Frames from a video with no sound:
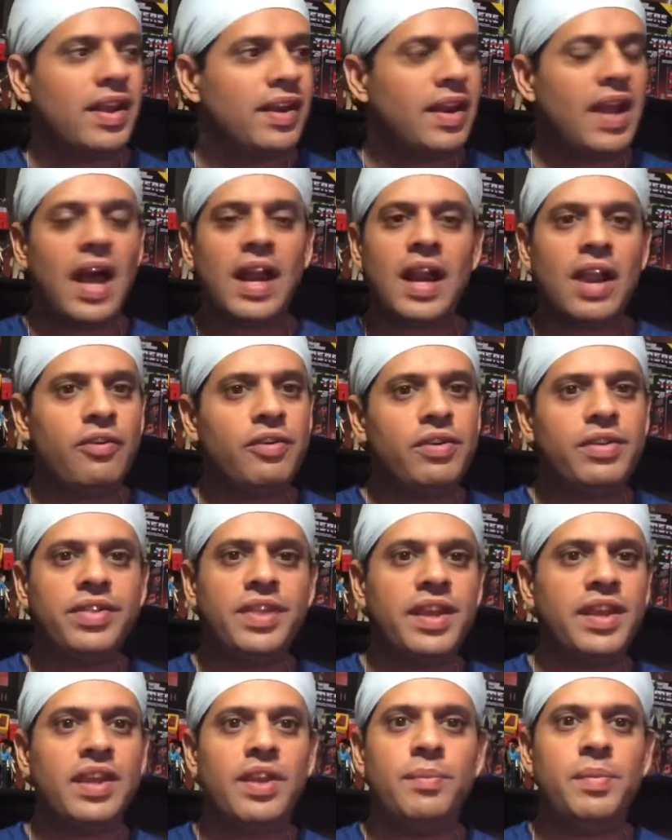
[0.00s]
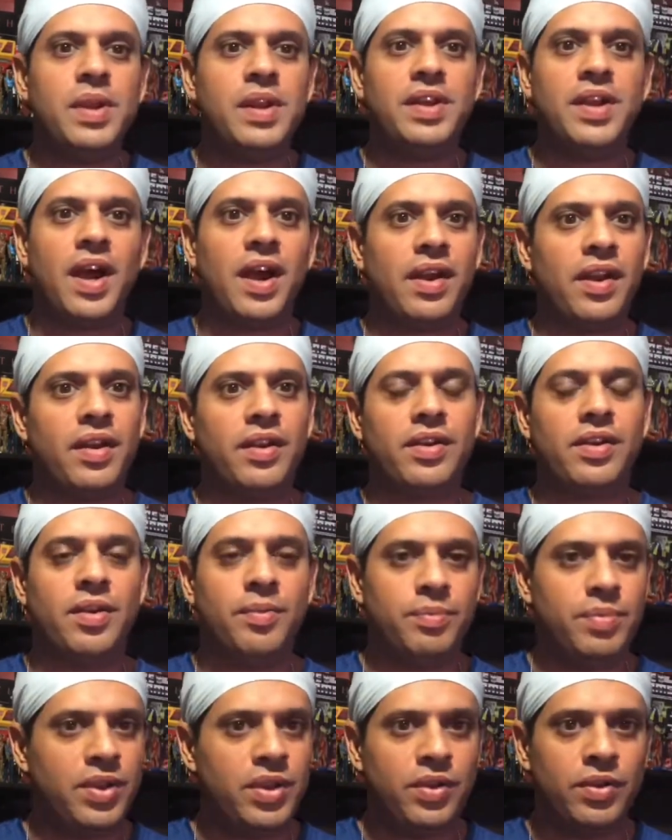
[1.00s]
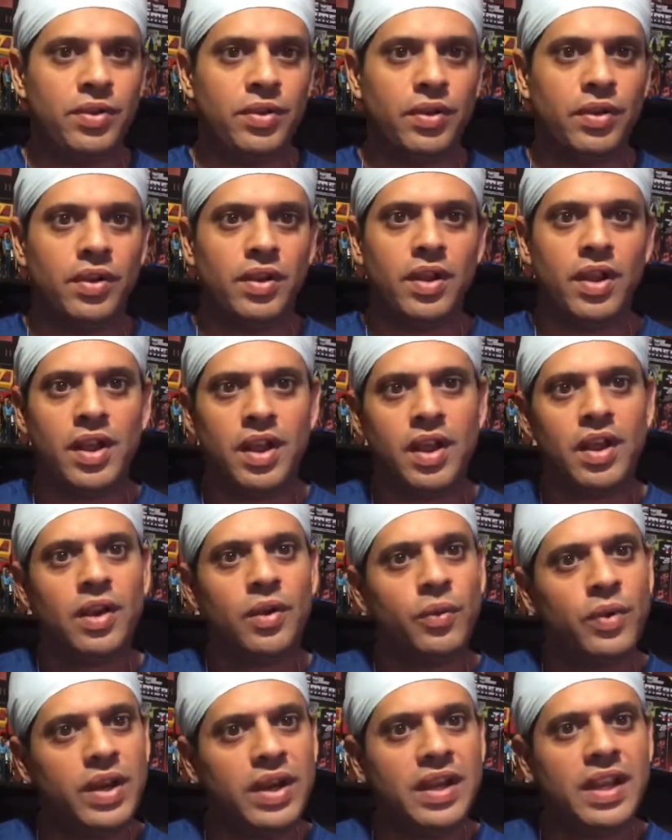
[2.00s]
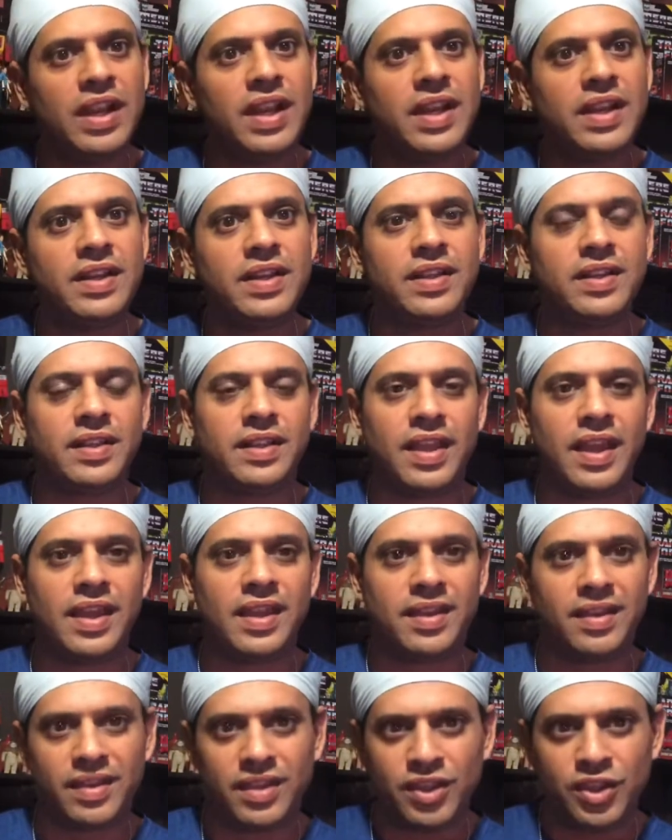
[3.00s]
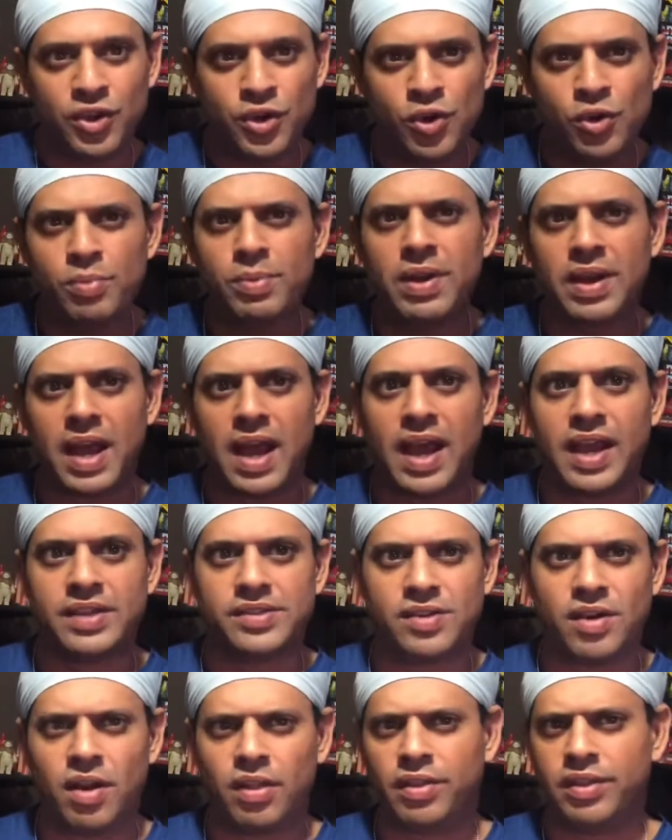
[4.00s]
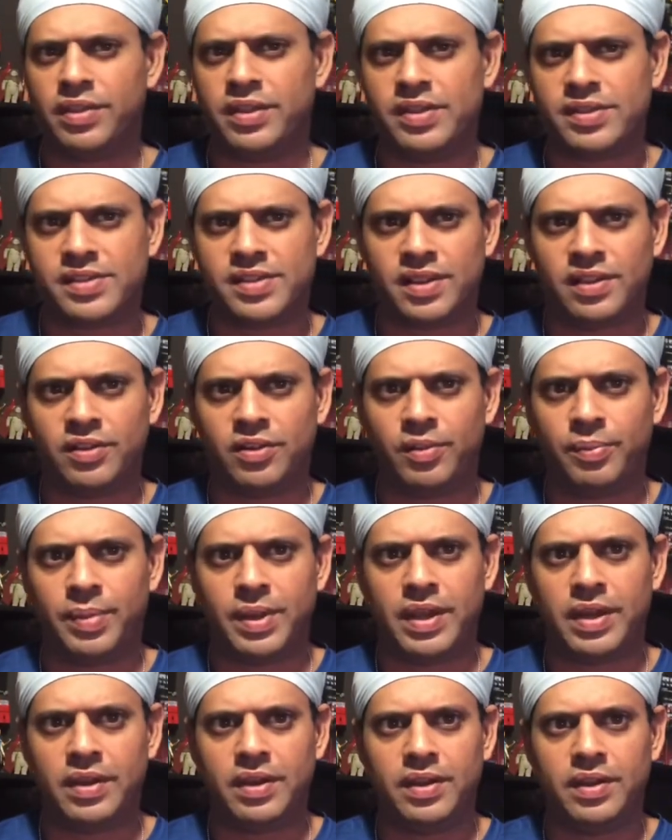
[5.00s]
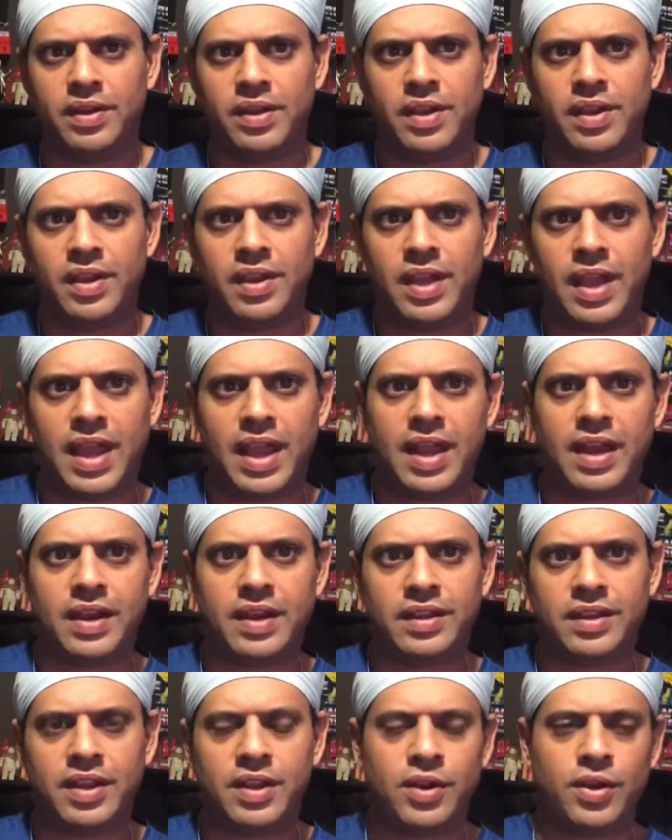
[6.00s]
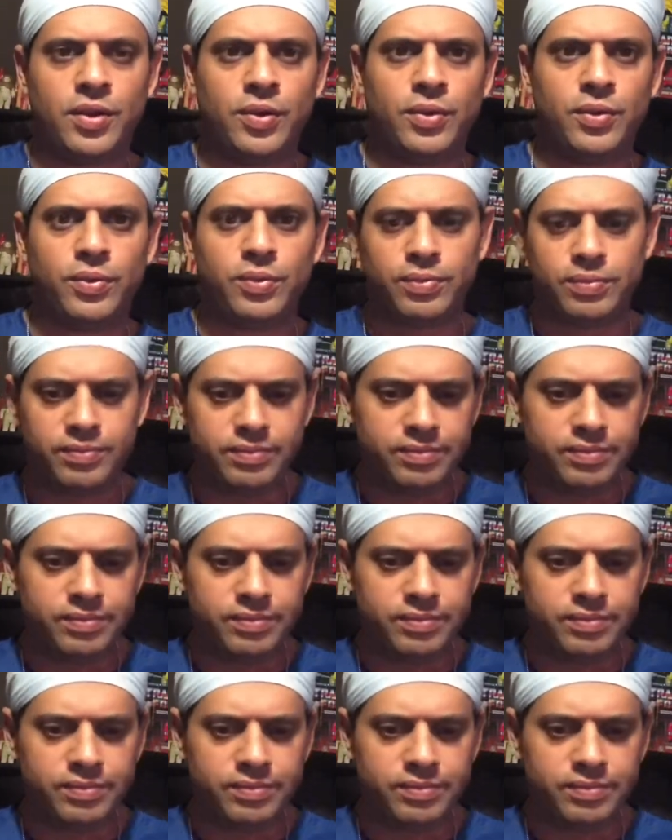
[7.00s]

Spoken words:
Not everything can be done on a computer. We need to humanize all of this a little bit and, you know,